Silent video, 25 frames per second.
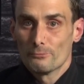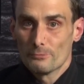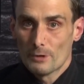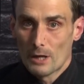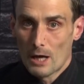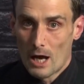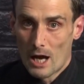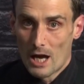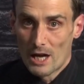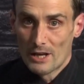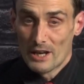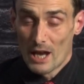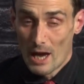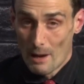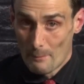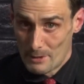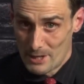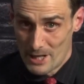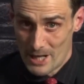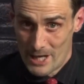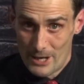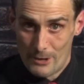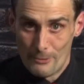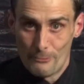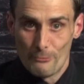
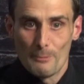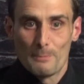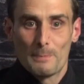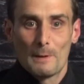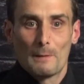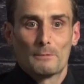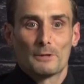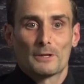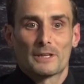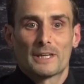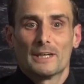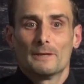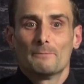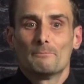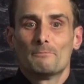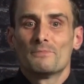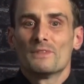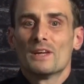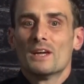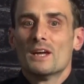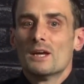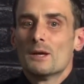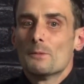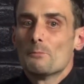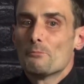nominated Republican.
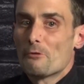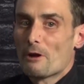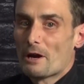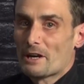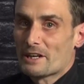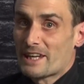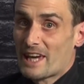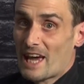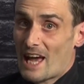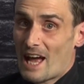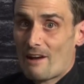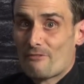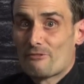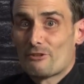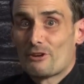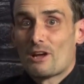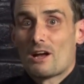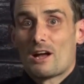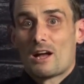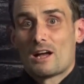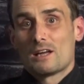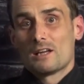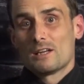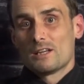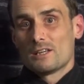Brett
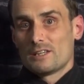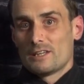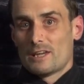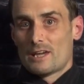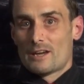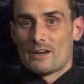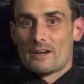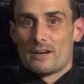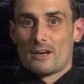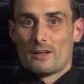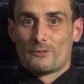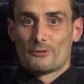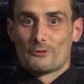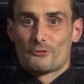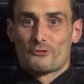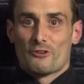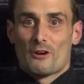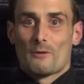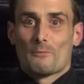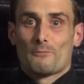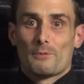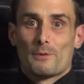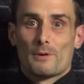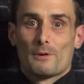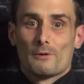Kavanaugh, yet another
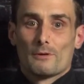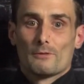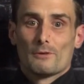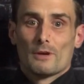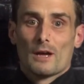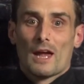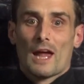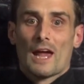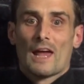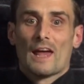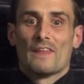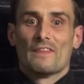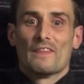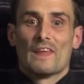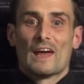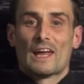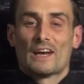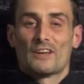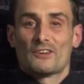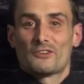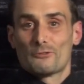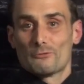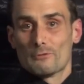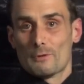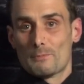Trump, and that
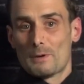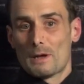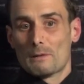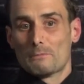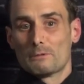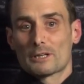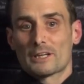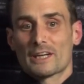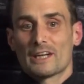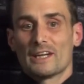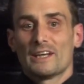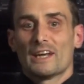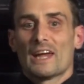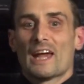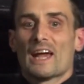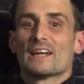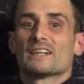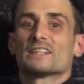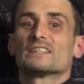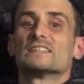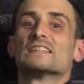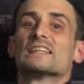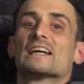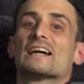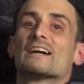is a Republican.
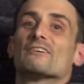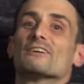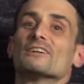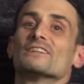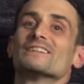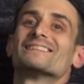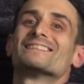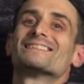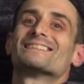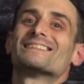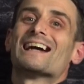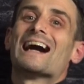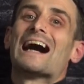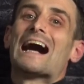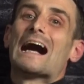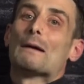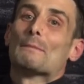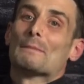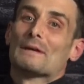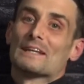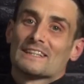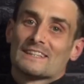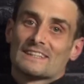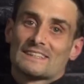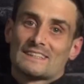And Clarence
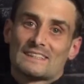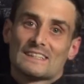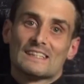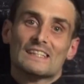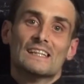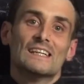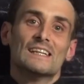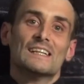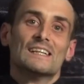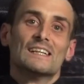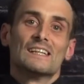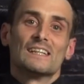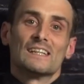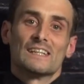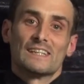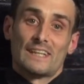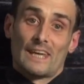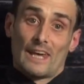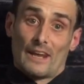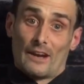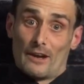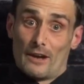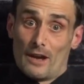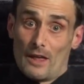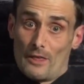Thomas,
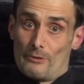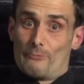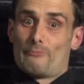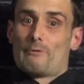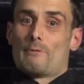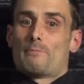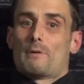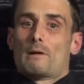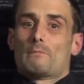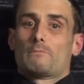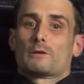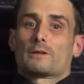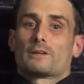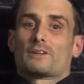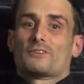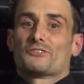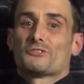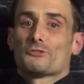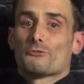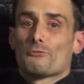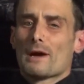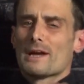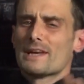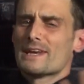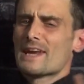yet another Republican.
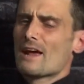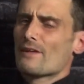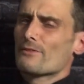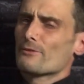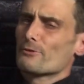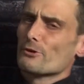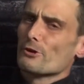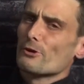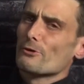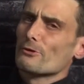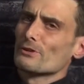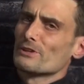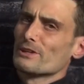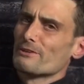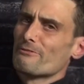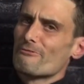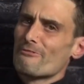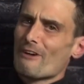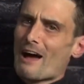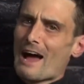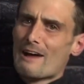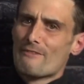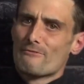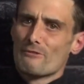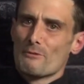So right now there are currently
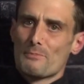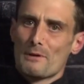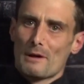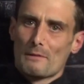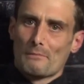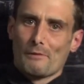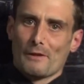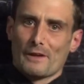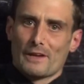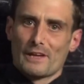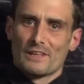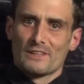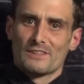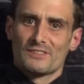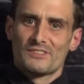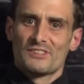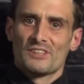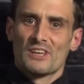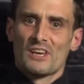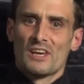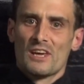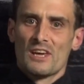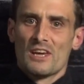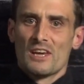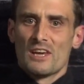5 Republicans
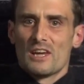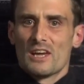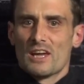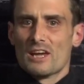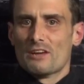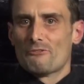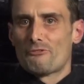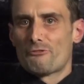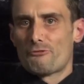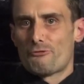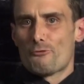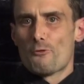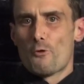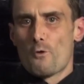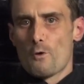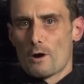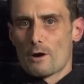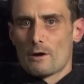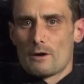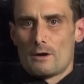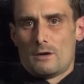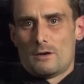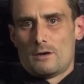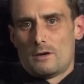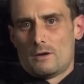and
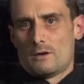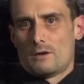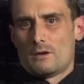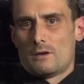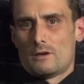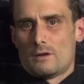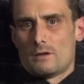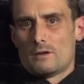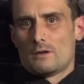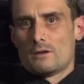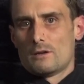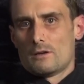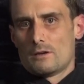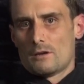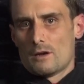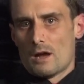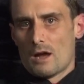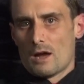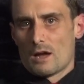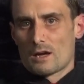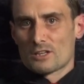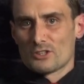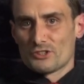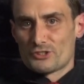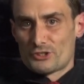4
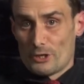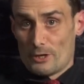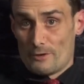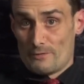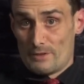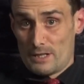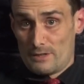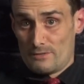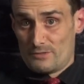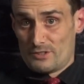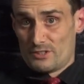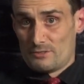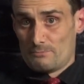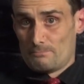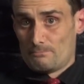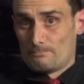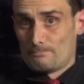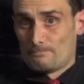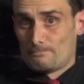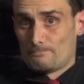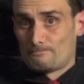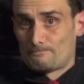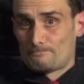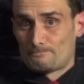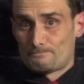conservatives.
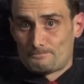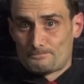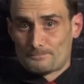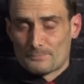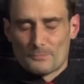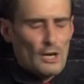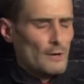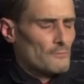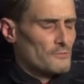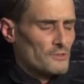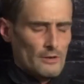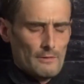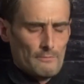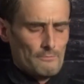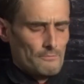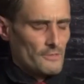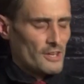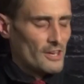I'm sorry,